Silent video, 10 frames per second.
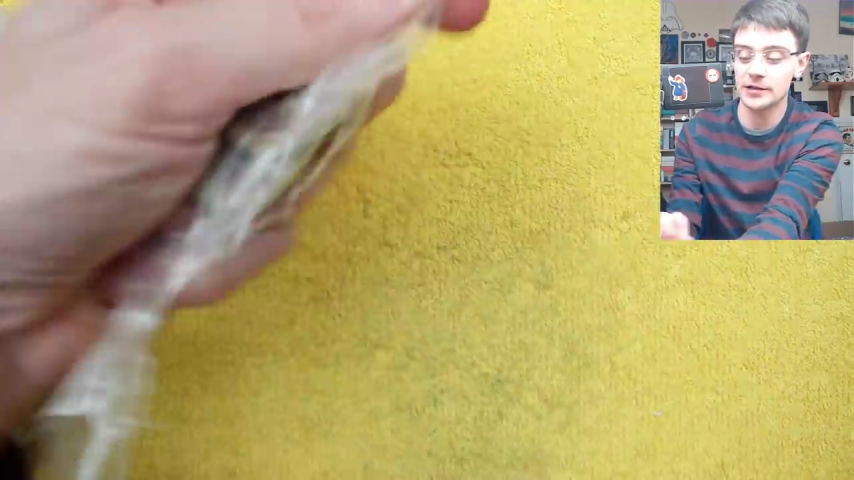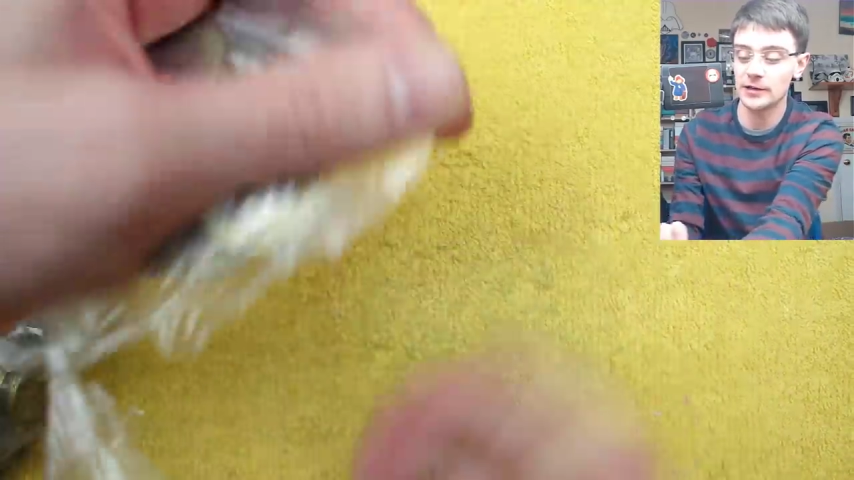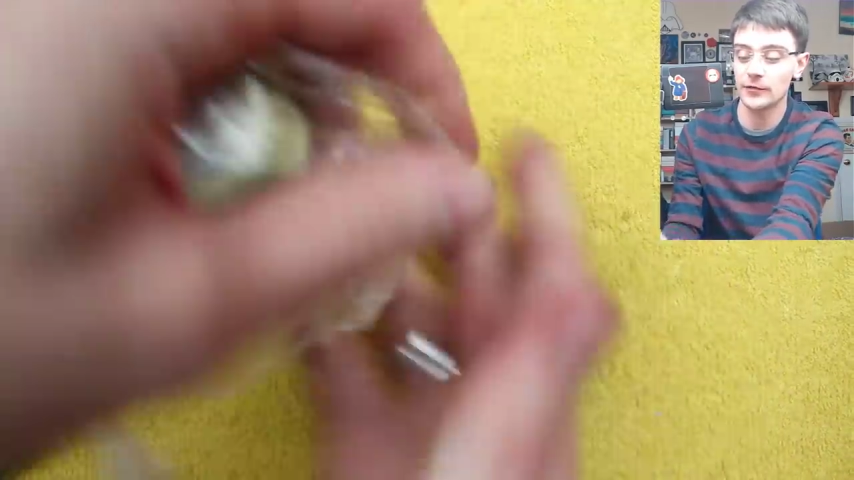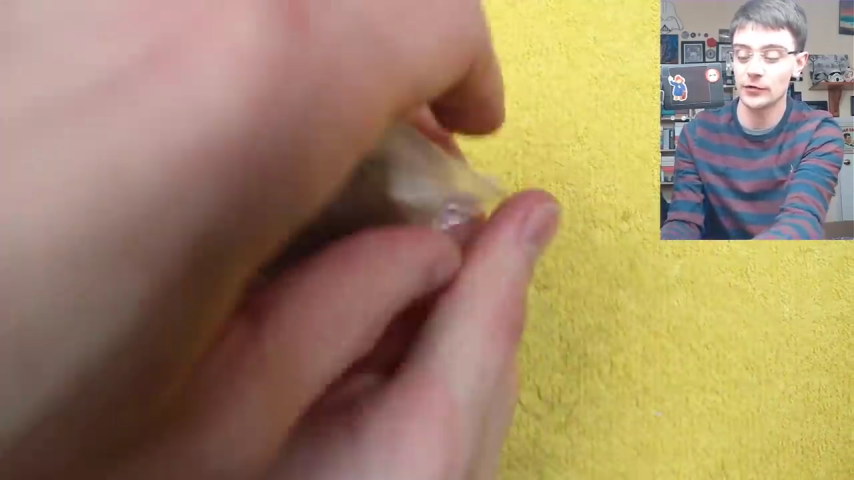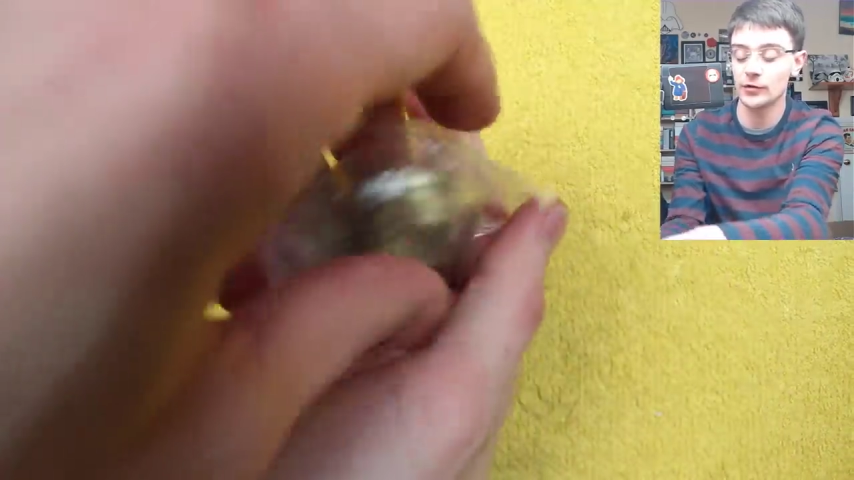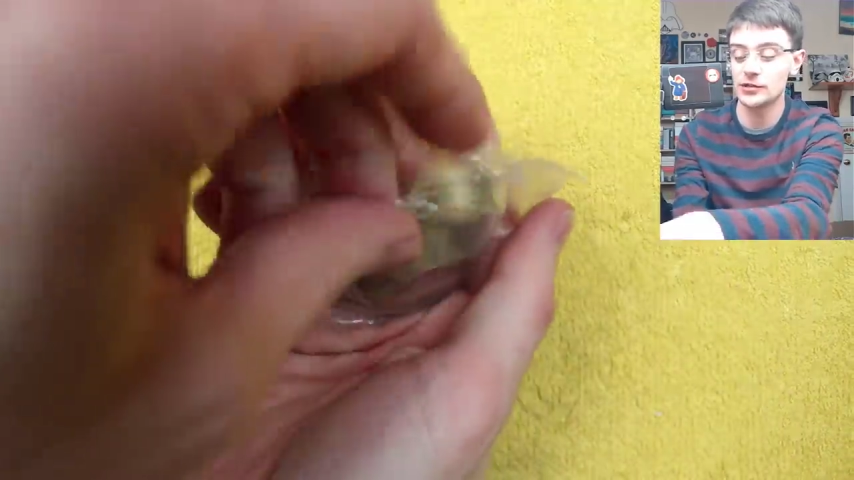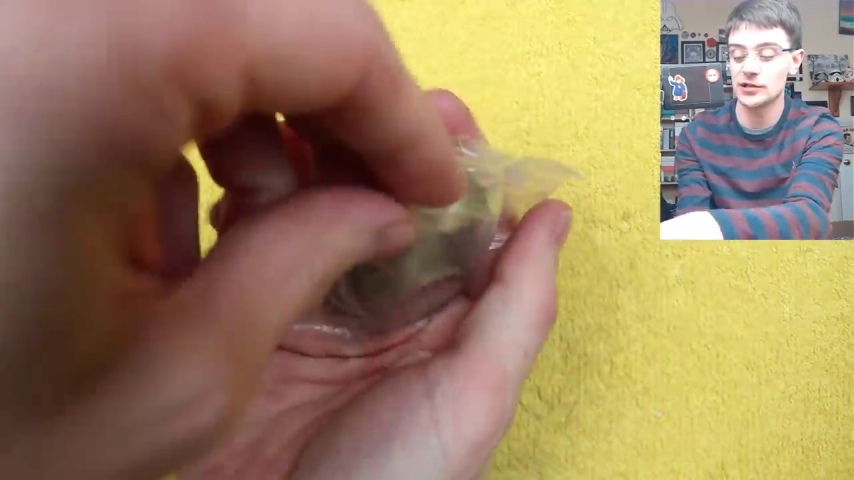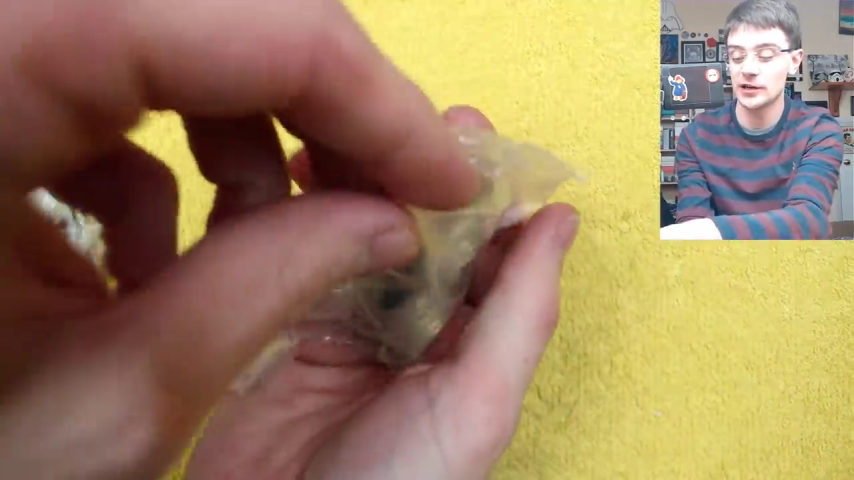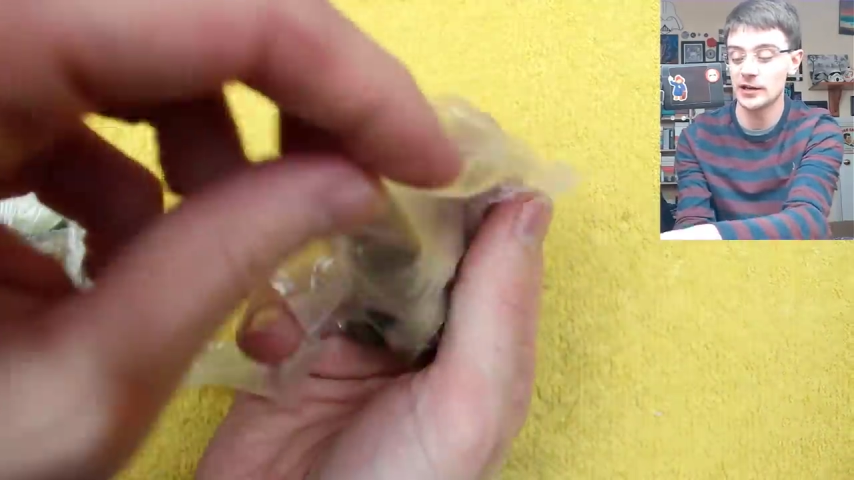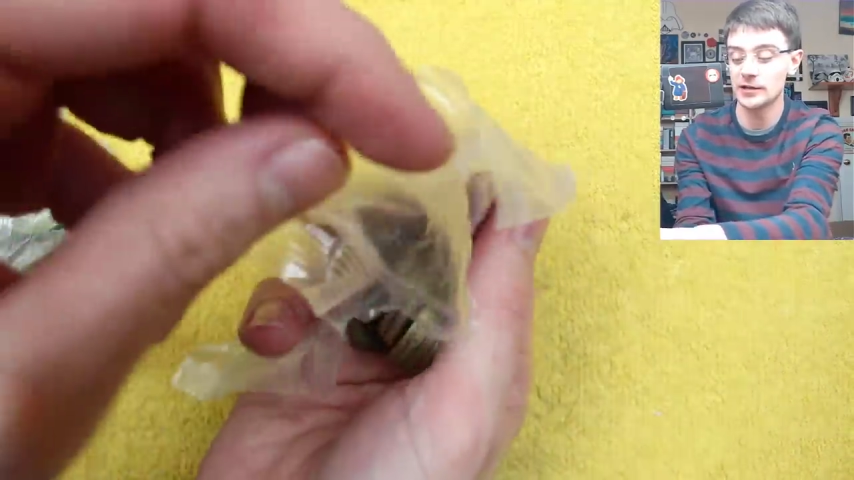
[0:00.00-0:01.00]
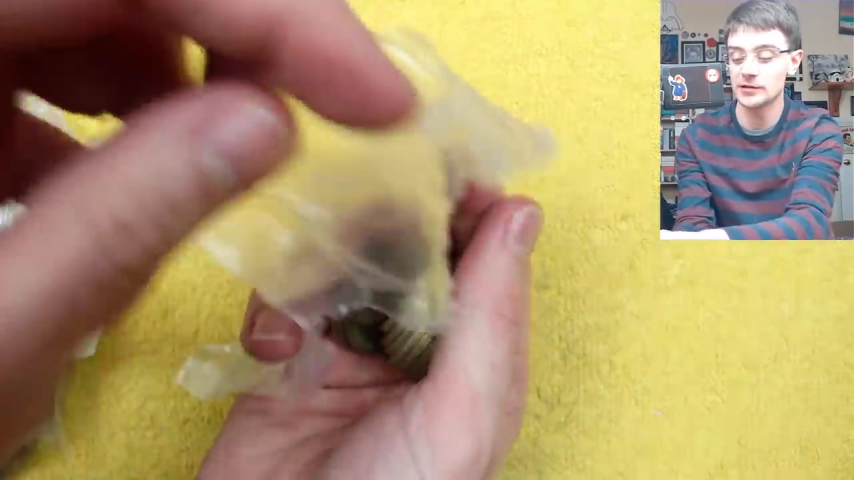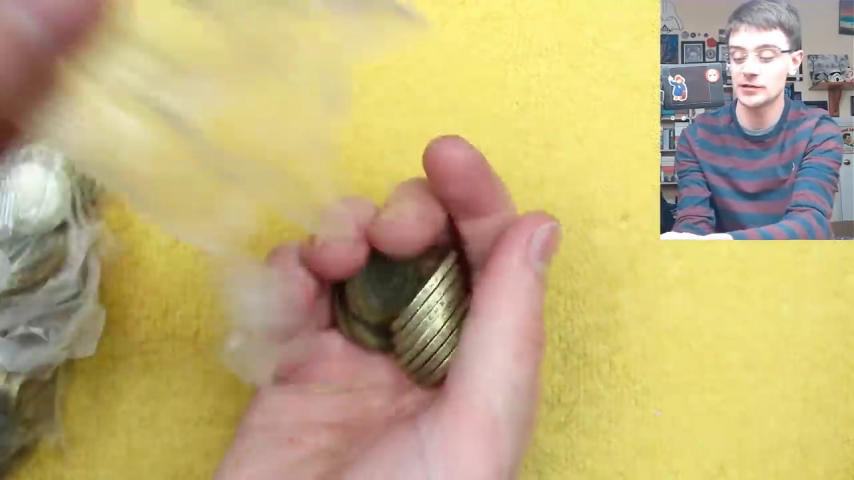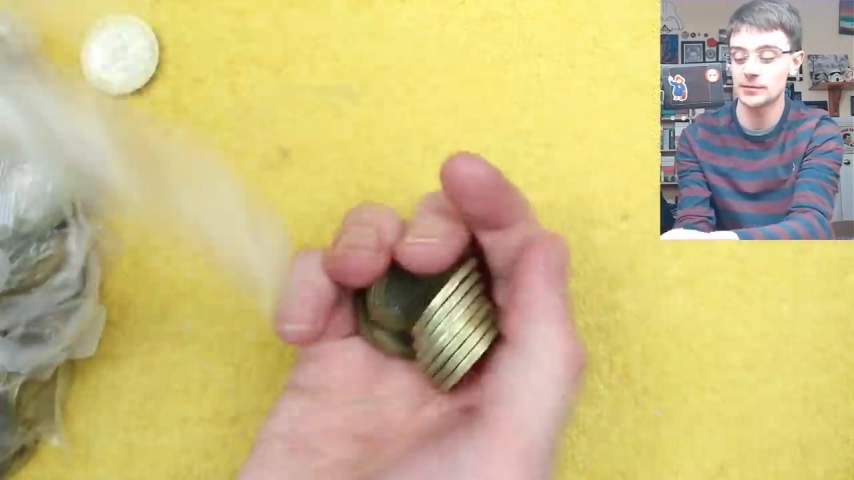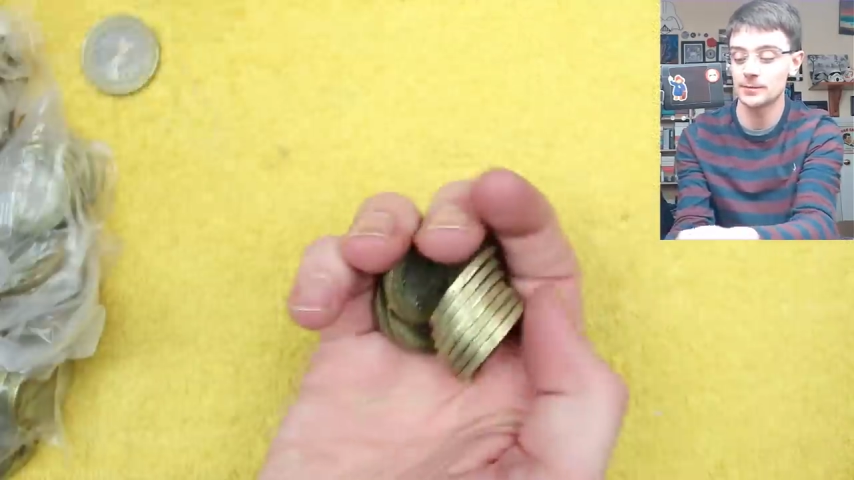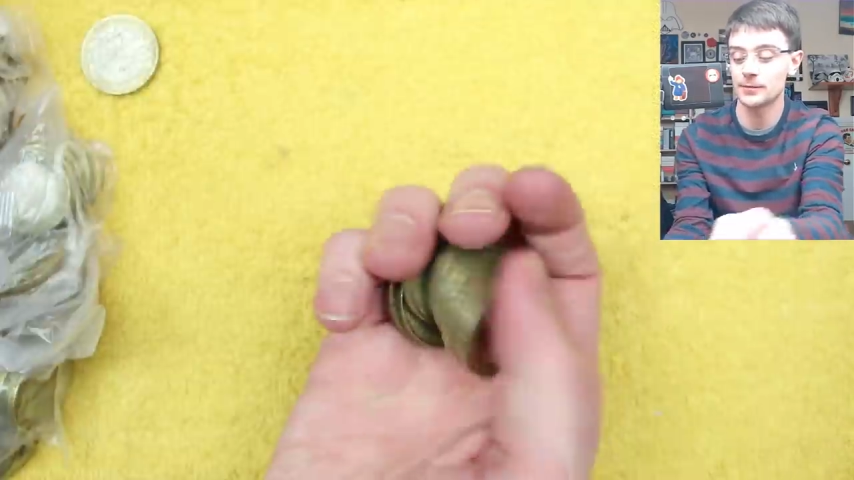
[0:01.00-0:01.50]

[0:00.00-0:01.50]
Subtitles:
of different coins in our hunts.